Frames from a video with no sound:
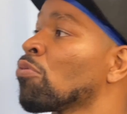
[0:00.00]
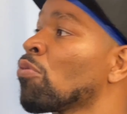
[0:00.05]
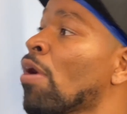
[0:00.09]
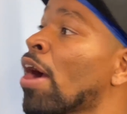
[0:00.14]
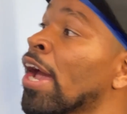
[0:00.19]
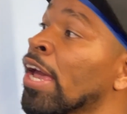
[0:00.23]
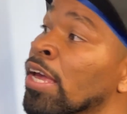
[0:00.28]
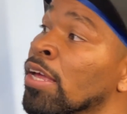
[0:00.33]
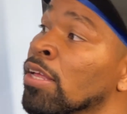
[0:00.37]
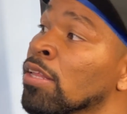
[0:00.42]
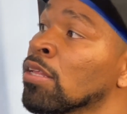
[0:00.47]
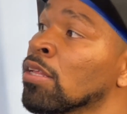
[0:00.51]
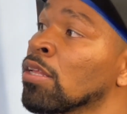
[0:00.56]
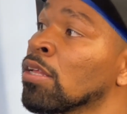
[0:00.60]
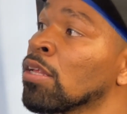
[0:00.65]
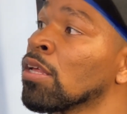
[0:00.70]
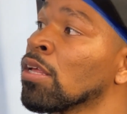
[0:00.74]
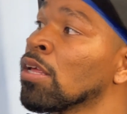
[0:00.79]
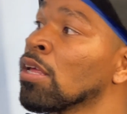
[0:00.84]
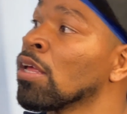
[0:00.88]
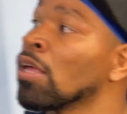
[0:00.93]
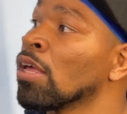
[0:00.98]
Ryan.
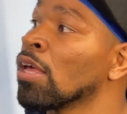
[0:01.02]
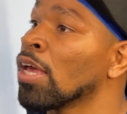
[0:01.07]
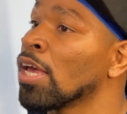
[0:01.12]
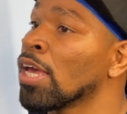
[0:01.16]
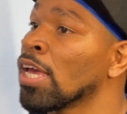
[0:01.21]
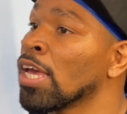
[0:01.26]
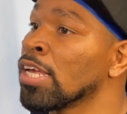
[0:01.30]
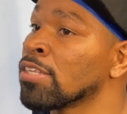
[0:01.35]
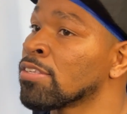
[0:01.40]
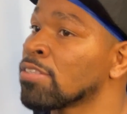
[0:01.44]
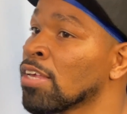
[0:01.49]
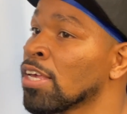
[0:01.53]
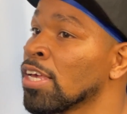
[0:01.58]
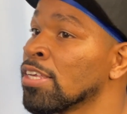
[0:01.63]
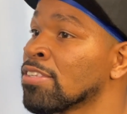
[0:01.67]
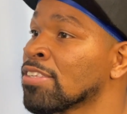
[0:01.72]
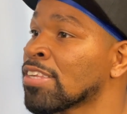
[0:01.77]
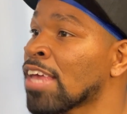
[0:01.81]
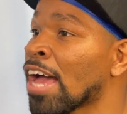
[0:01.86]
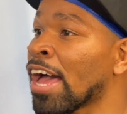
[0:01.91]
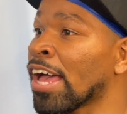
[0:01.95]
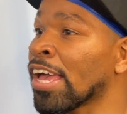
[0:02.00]
He
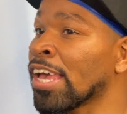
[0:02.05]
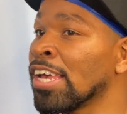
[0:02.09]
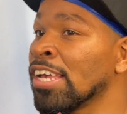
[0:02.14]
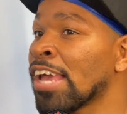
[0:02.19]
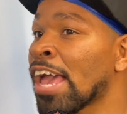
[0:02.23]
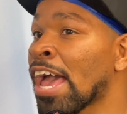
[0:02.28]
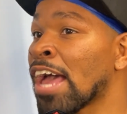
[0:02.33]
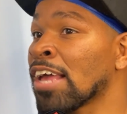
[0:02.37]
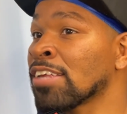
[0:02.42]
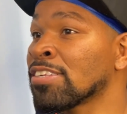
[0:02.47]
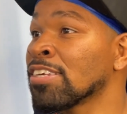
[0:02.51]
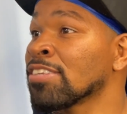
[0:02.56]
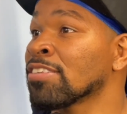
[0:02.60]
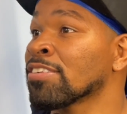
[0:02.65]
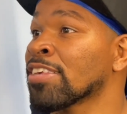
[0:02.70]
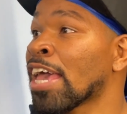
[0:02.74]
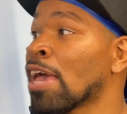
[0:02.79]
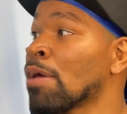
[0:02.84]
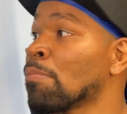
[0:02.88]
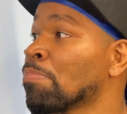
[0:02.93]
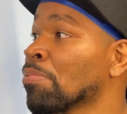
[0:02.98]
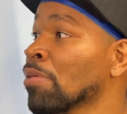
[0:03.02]
has his
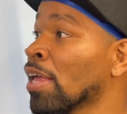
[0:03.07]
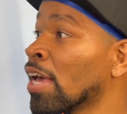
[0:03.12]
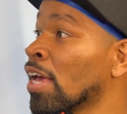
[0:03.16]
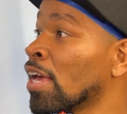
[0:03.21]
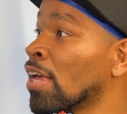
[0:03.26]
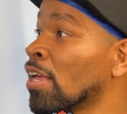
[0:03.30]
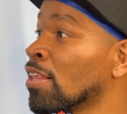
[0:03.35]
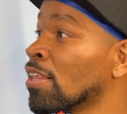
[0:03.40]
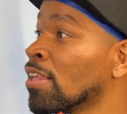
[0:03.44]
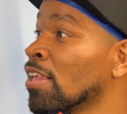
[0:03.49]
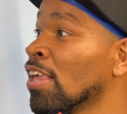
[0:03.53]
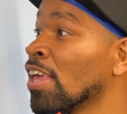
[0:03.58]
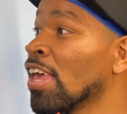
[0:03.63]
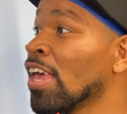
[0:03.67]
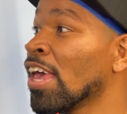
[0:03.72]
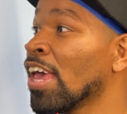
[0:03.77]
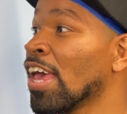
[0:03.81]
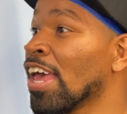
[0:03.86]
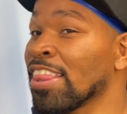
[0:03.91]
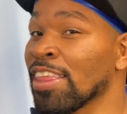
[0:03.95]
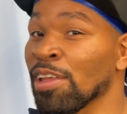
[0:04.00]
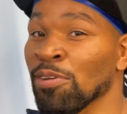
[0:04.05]
game plan,
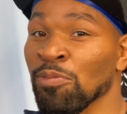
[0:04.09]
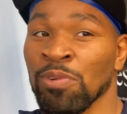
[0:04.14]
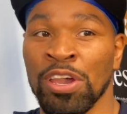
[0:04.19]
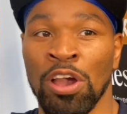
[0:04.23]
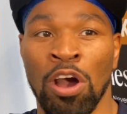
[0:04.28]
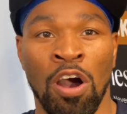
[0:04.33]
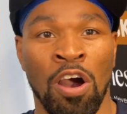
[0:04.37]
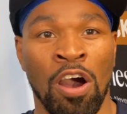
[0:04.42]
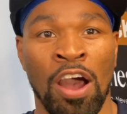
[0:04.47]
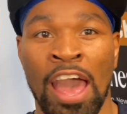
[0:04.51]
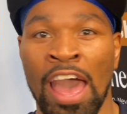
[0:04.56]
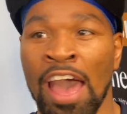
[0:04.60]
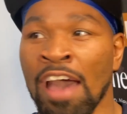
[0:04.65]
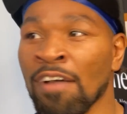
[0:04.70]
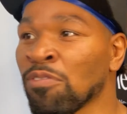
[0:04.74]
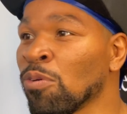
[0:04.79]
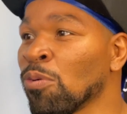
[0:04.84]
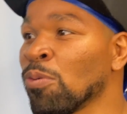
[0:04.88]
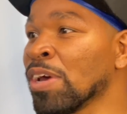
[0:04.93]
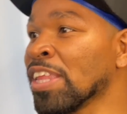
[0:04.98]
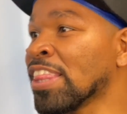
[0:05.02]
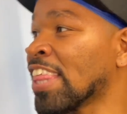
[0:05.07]
and then we all have
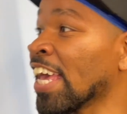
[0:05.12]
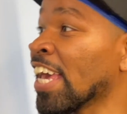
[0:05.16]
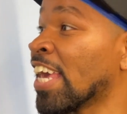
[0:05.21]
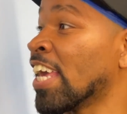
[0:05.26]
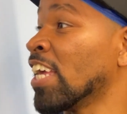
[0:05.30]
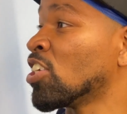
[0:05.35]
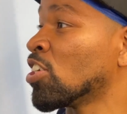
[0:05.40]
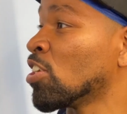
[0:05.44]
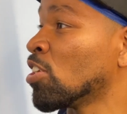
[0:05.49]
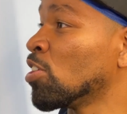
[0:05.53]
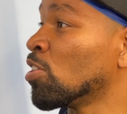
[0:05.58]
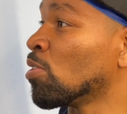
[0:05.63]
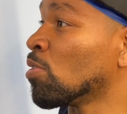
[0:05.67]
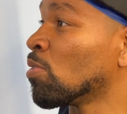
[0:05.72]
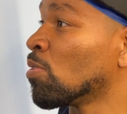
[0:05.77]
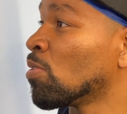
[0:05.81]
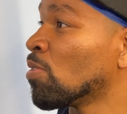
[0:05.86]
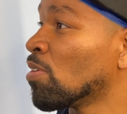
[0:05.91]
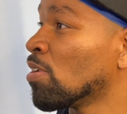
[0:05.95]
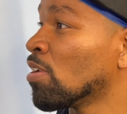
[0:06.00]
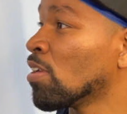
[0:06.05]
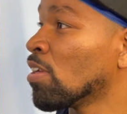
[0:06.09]
what we think he should do.
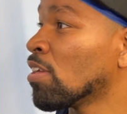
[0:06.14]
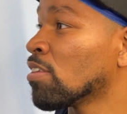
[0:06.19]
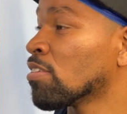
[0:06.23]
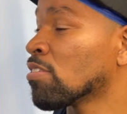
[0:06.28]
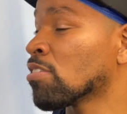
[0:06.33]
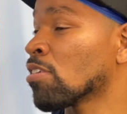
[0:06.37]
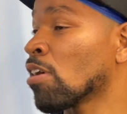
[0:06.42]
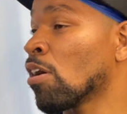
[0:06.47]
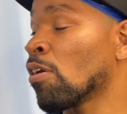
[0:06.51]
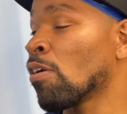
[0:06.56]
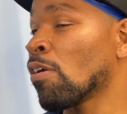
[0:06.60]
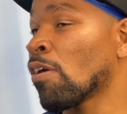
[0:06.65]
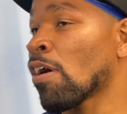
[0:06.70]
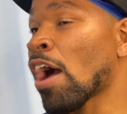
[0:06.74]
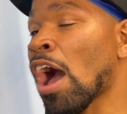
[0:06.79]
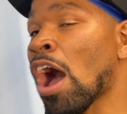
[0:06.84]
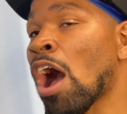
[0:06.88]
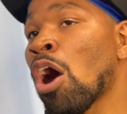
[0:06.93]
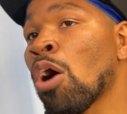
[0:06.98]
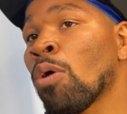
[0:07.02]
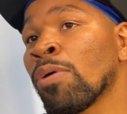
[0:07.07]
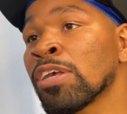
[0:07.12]
So I
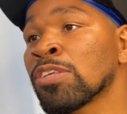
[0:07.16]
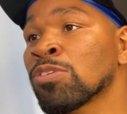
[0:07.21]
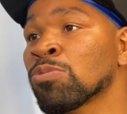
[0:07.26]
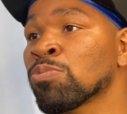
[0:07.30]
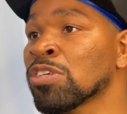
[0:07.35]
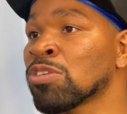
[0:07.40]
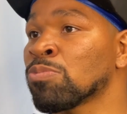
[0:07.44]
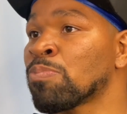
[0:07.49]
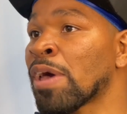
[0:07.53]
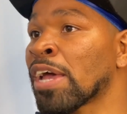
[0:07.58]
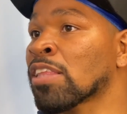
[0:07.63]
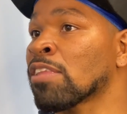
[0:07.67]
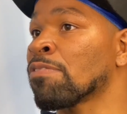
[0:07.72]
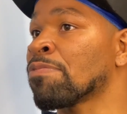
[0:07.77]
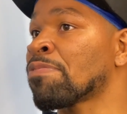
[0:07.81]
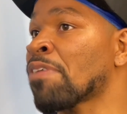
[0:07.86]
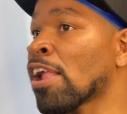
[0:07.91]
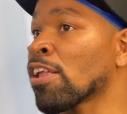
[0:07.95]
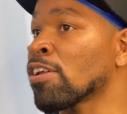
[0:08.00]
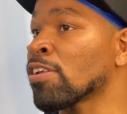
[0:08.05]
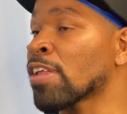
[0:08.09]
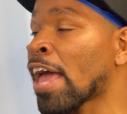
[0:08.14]
always respect the
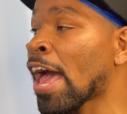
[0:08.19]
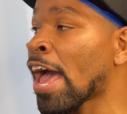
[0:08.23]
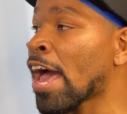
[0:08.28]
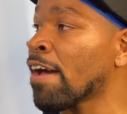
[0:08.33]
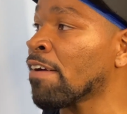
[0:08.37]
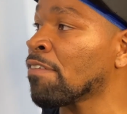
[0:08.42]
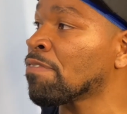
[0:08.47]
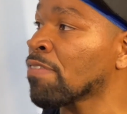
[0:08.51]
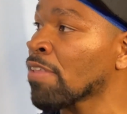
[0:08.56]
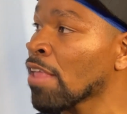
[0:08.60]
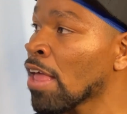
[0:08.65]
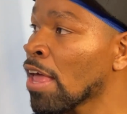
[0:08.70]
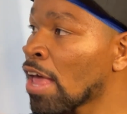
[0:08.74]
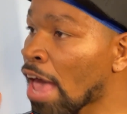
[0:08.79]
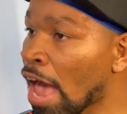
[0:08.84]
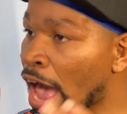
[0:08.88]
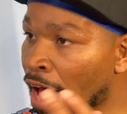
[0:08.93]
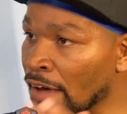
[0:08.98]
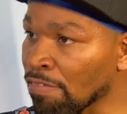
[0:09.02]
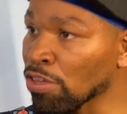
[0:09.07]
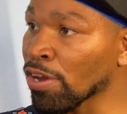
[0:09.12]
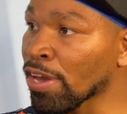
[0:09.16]
fighter to have
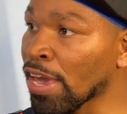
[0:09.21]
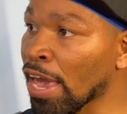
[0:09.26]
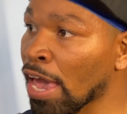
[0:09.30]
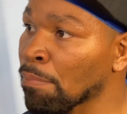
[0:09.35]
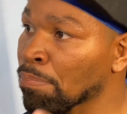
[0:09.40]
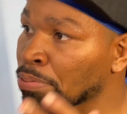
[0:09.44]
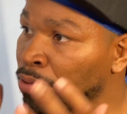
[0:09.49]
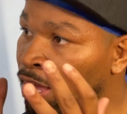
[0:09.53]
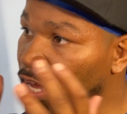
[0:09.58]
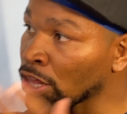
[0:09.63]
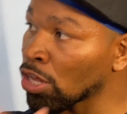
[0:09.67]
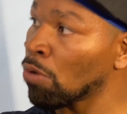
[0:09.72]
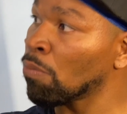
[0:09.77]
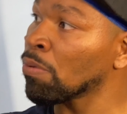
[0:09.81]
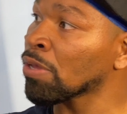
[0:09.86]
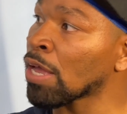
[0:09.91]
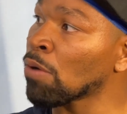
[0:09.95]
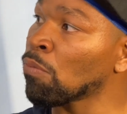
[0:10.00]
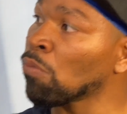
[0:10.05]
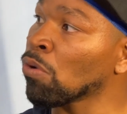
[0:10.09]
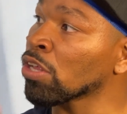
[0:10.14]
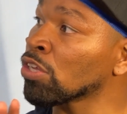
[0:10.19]
their game plan, know what
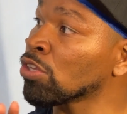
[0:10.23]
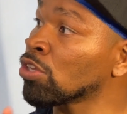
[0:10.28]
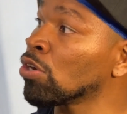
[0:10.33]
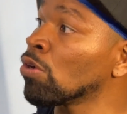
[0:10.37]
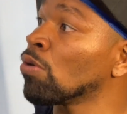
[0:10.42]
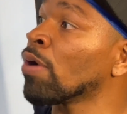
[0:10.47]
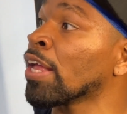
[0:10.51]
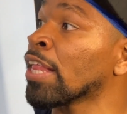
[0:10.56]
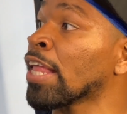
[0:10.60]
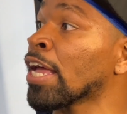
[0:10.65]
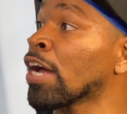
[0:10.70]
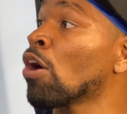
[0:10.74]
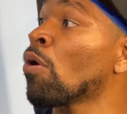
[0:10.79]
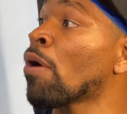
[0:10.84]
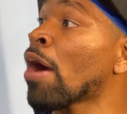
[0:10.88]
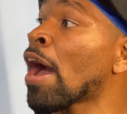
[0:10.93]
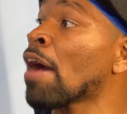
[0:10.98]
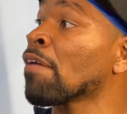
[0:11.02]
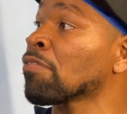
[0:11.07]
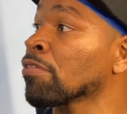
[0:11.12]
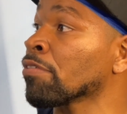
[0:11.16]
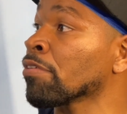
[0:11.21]
they want to do, and then go
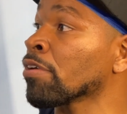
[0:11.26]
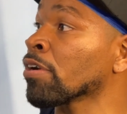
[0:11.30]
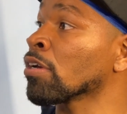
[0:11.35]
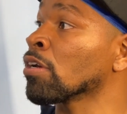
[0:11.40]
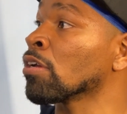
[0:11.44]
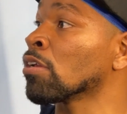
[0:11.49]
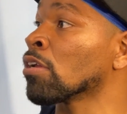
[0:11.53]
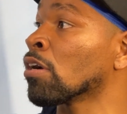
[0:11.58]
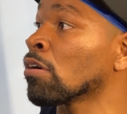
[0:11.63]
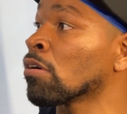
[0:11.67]
after it. You know?